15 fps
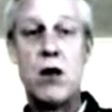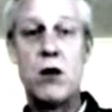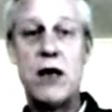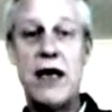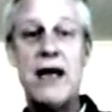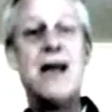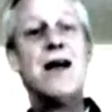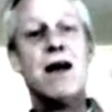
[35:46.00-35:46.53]

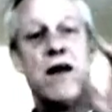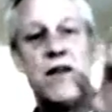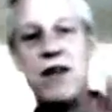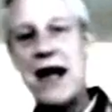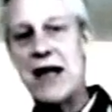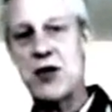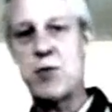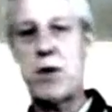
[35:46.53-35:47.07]
Okay?
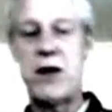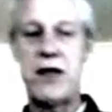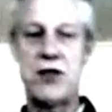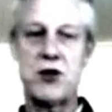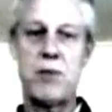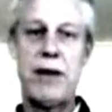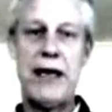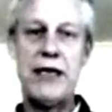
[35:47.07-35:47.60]
That's
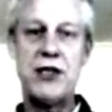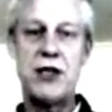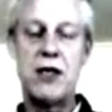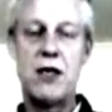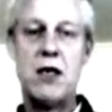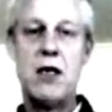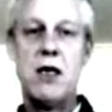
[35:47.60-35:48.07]
participation.